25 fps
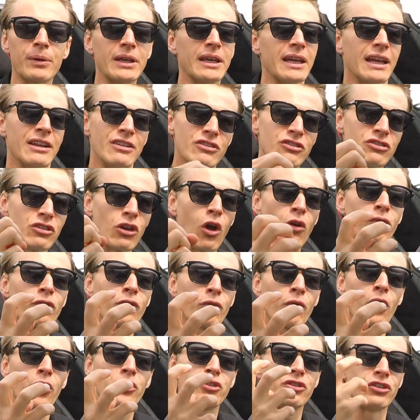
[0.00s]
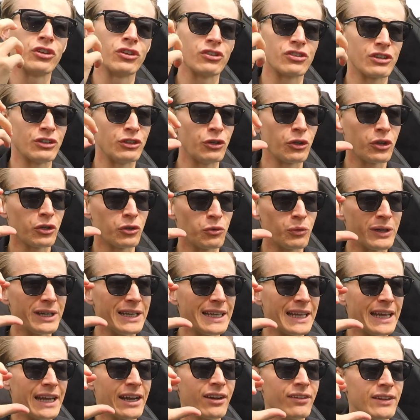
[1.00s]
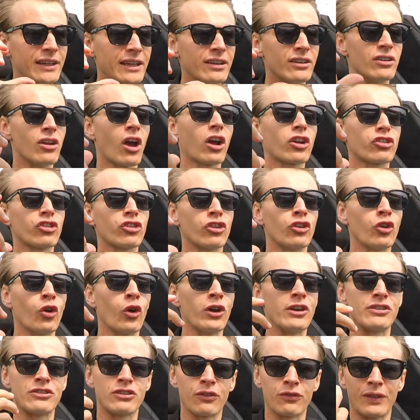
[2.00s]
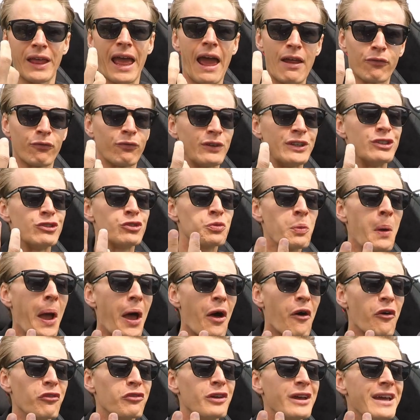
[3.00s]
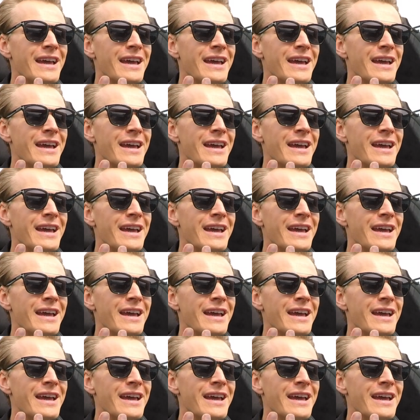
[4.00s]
and so ferocious, and you could really hear the induction noise of that V12,